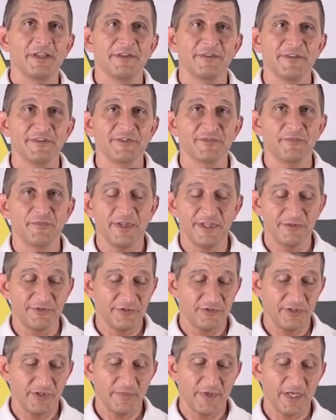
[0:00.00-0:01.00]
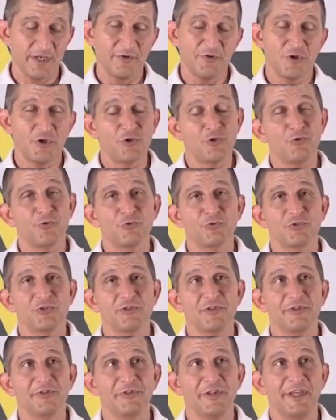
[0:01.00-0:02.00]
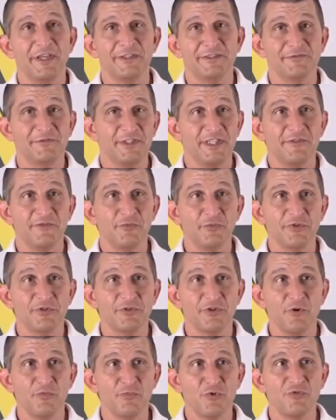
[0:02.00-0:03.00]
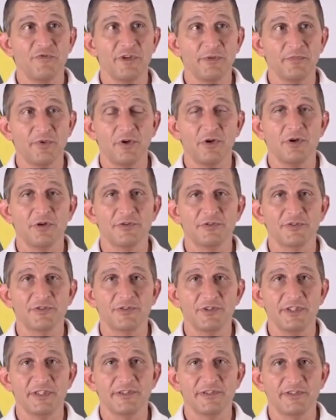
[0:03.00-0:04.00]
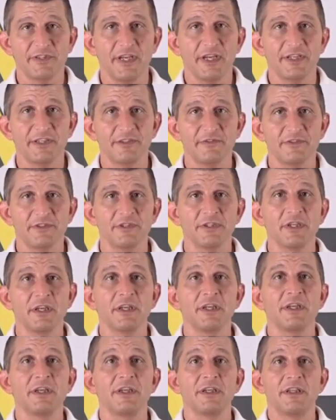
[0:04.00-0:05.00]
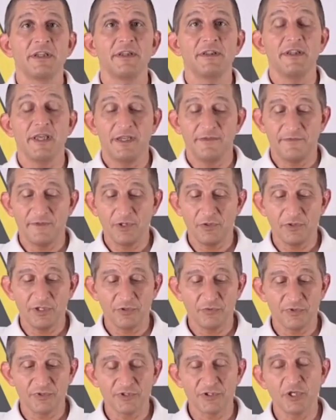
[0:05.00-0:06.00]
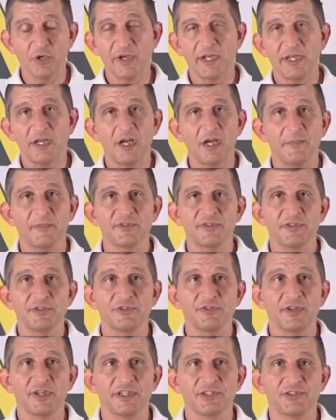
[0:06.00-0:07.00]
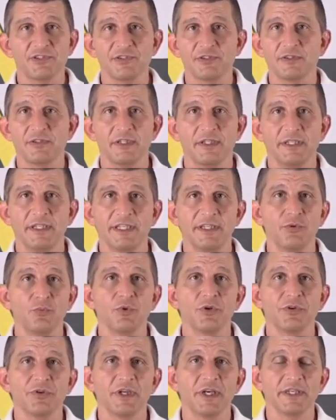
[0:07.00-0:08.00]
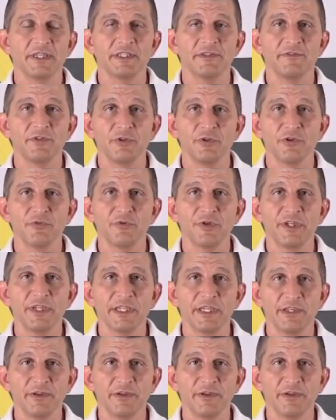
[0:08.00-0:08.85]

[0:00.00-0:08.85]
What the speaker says: This meter somehow knows that even with no moving parts inside of it, that if the liquid's going opposite direction, it will not give you a reading